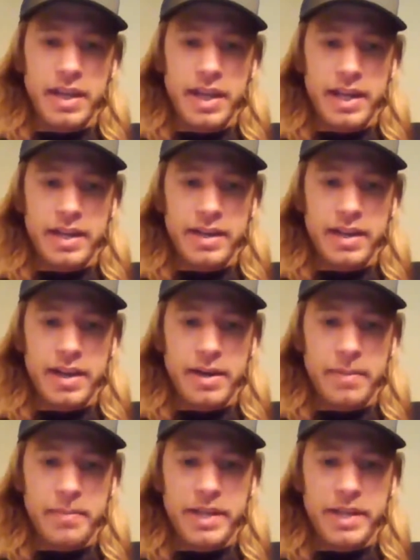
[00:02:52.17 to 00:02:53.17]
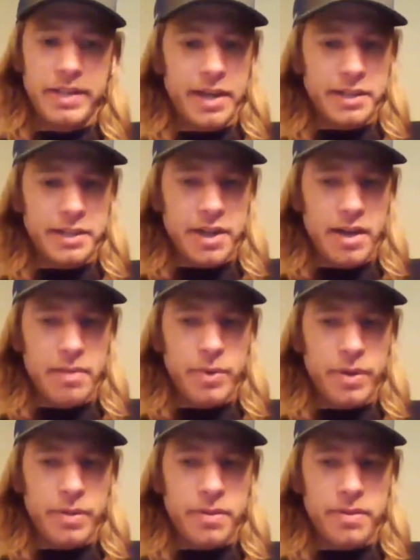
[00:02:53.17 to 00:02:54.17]
and it doesn't come
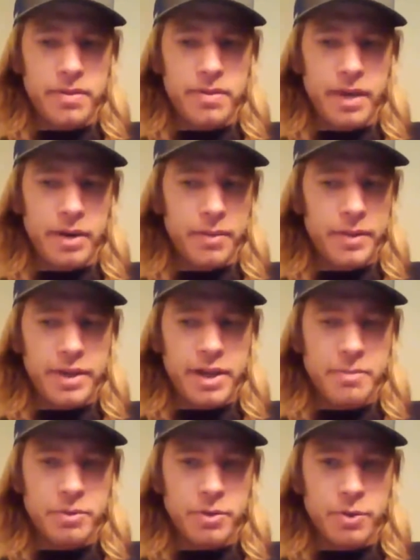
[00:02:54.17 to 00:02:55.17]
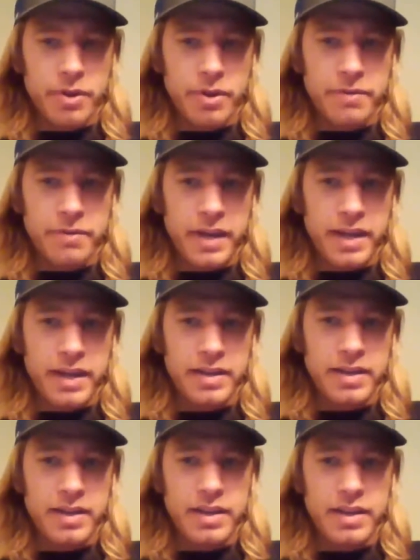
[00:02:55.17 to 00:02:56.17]
with, I don't think it comes with a cooling
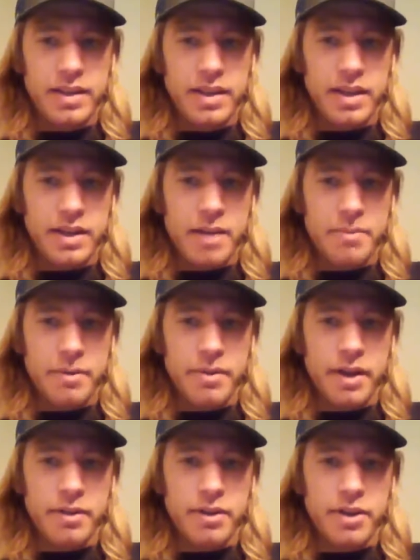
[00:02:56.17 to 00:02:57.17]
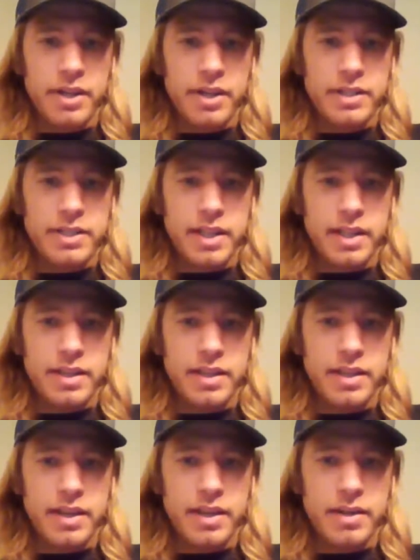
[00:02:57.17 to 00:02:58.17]
fan and a couple of the other goodies
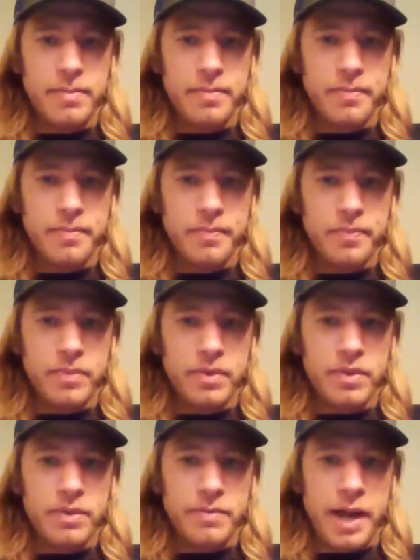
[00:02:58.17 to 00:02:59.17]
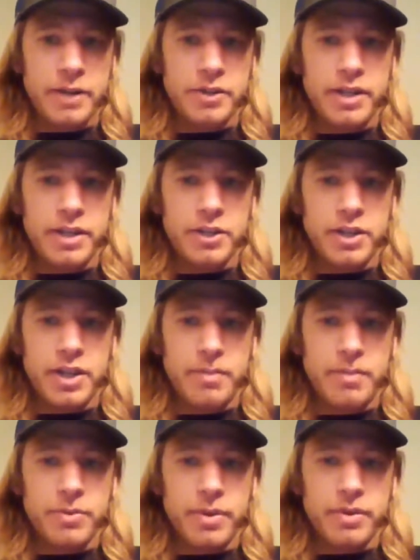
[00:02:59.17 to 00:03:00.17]
that the factory
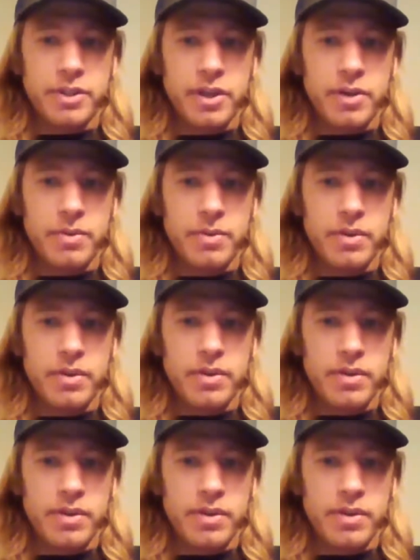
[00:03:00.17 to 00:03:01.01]
edition comes with. So